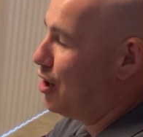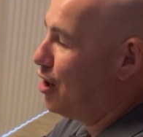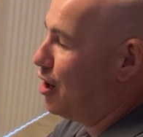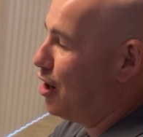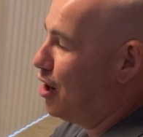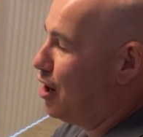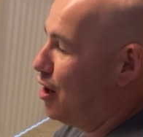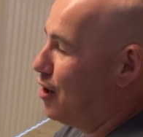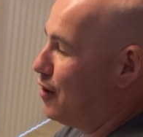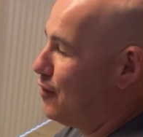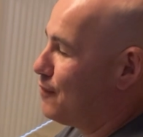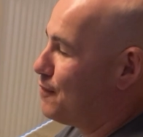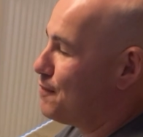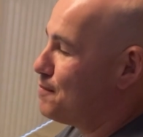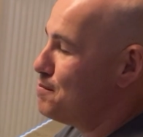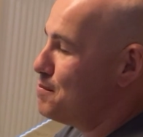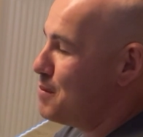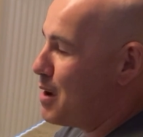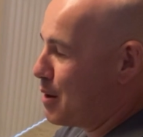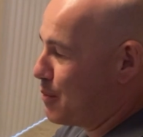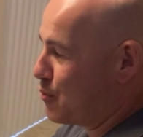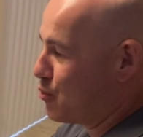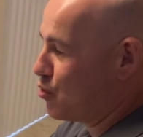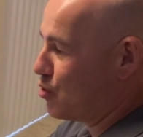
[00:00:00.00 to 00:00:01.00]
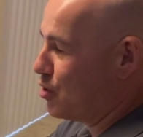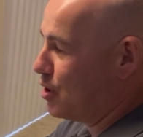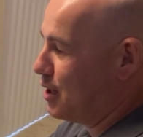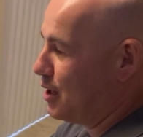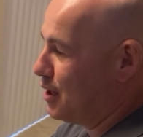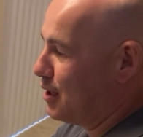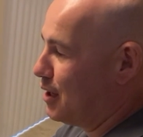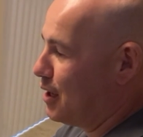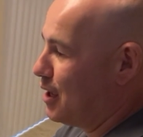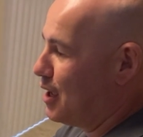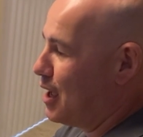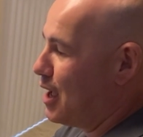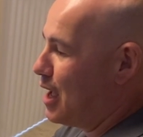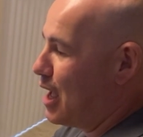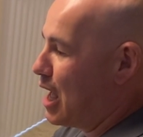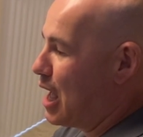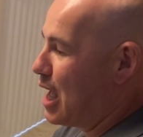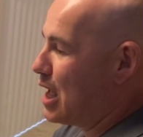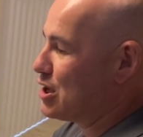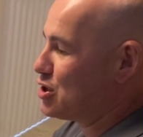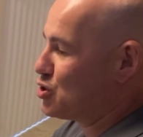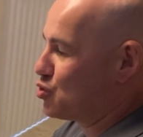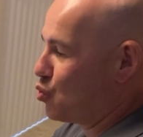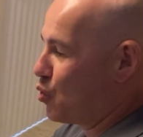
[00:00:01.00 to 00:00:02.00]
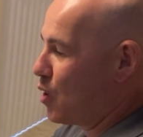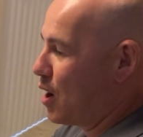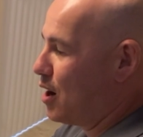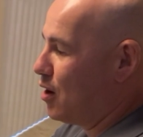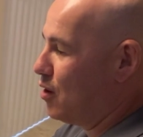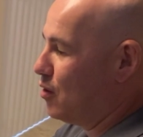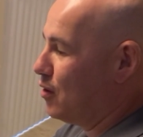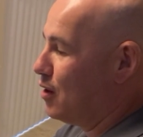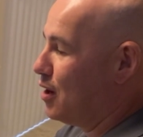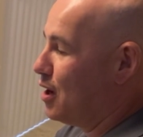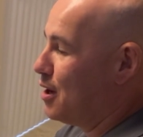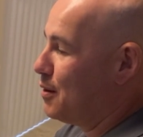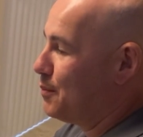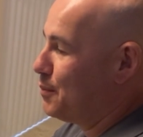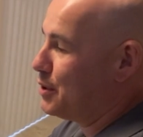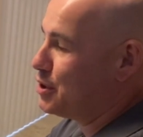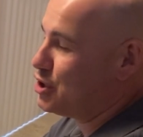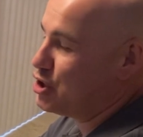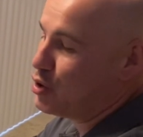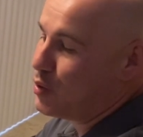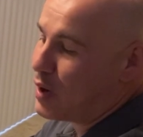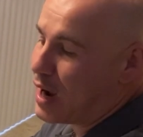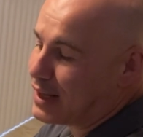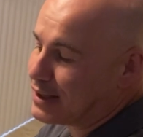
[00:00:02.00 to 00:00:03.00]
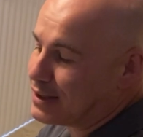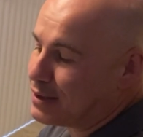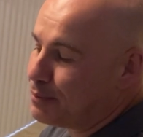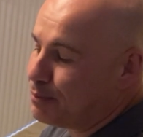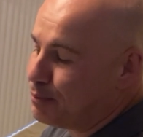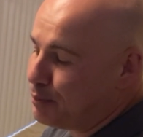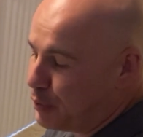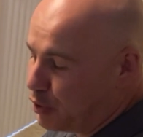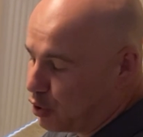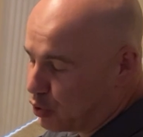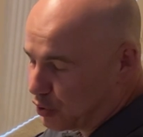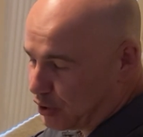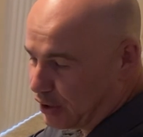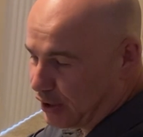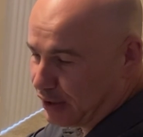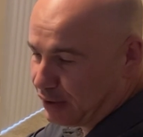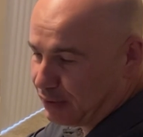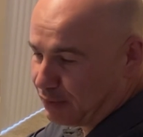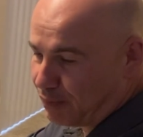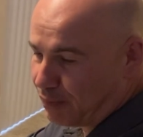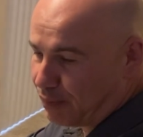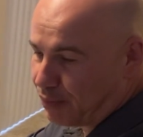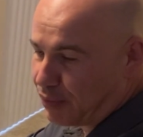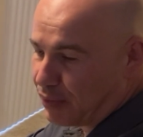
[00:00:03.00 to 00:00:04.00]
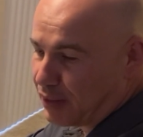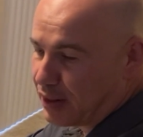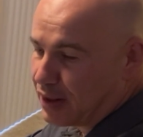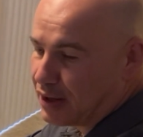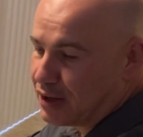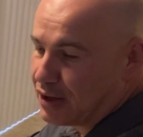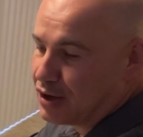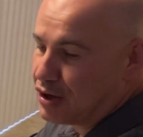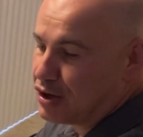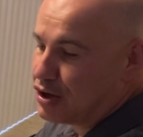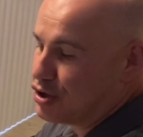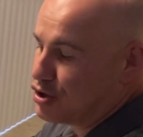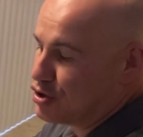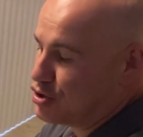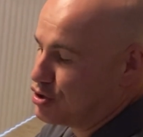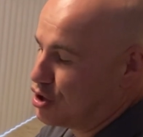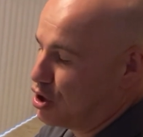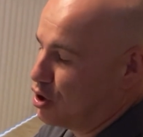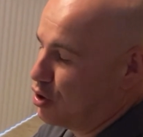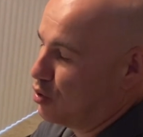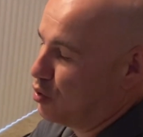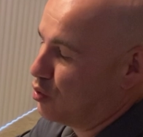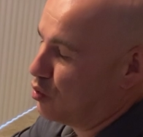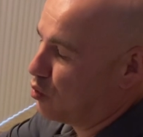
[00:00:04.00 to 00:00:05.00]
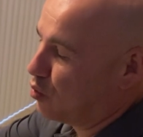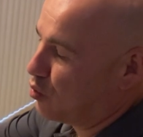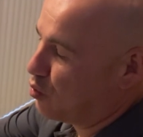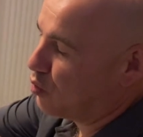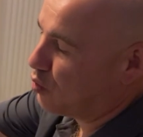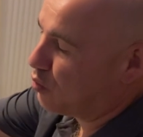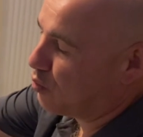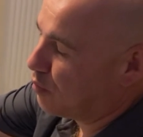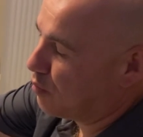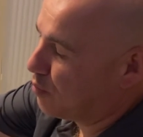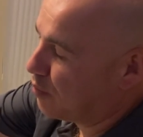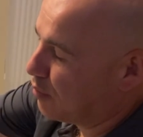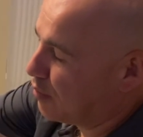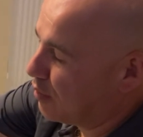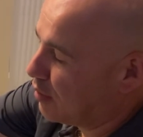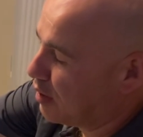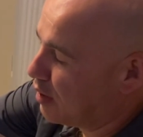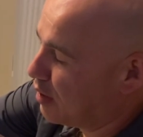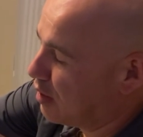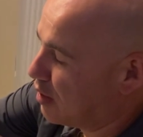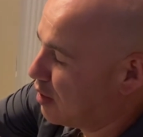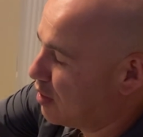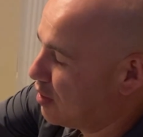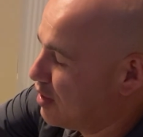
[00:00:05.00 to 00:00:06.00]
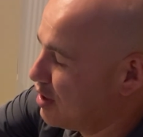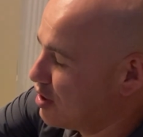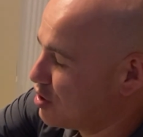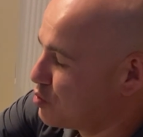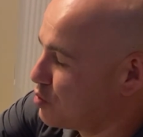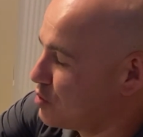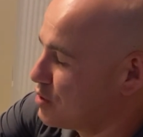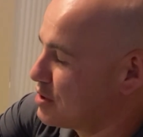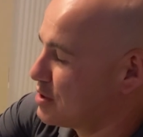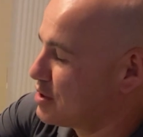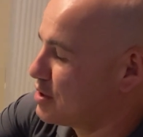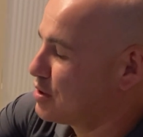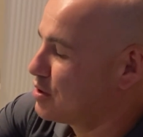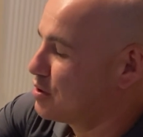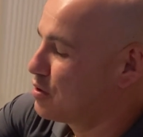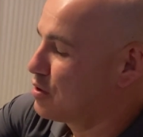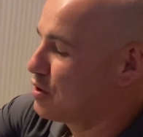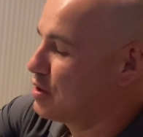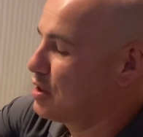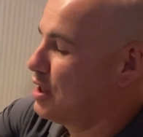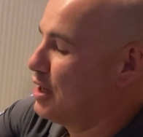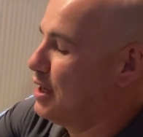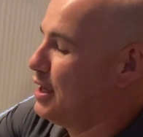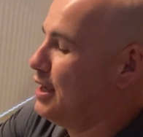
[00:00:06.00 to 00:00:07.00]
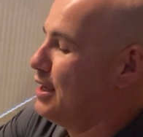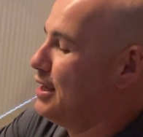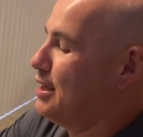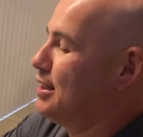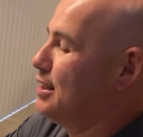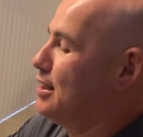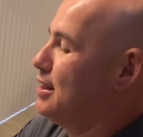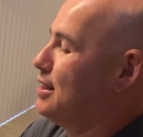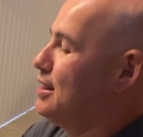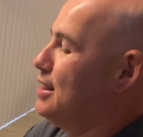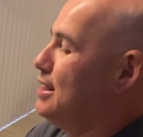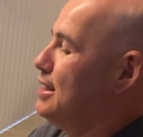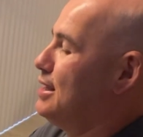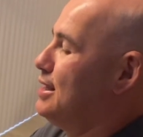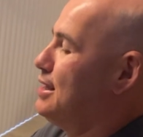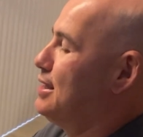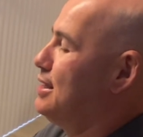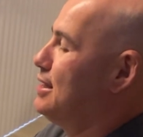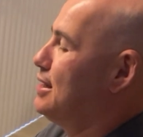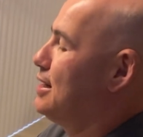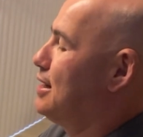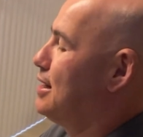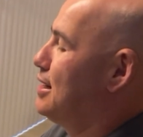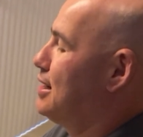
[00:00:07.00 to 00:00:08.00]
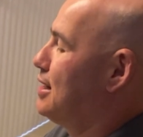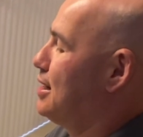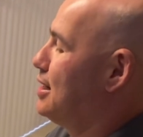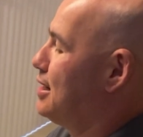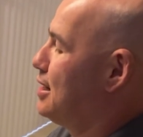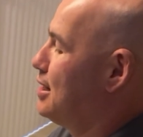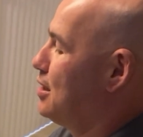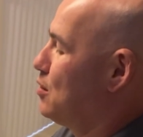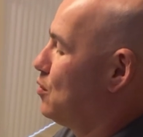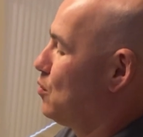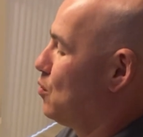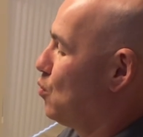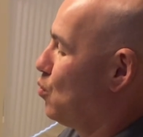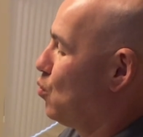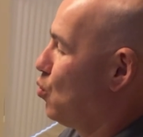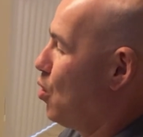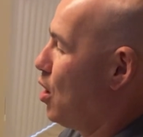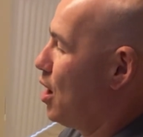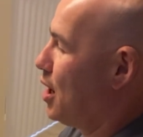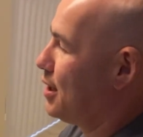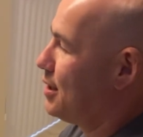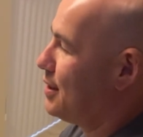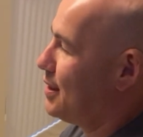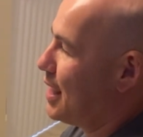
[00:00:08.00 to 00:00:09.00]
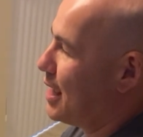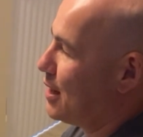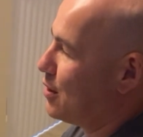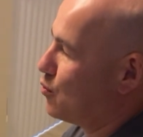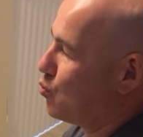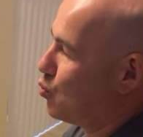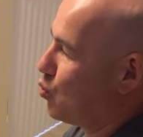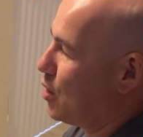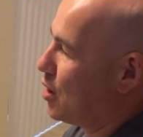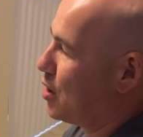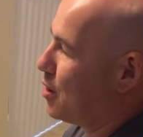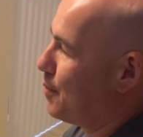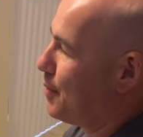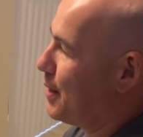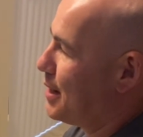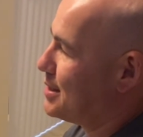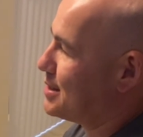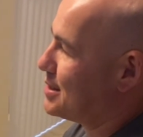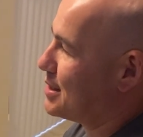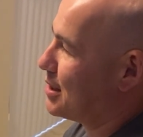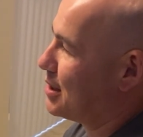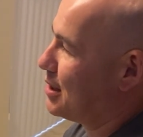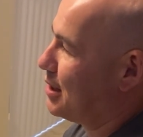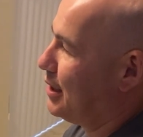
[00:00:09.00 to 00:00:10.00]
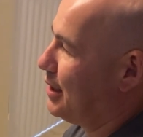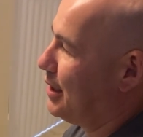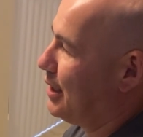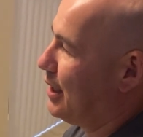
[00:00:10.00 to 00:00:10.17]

of memory as well, but you had to build it. So this was the one where basically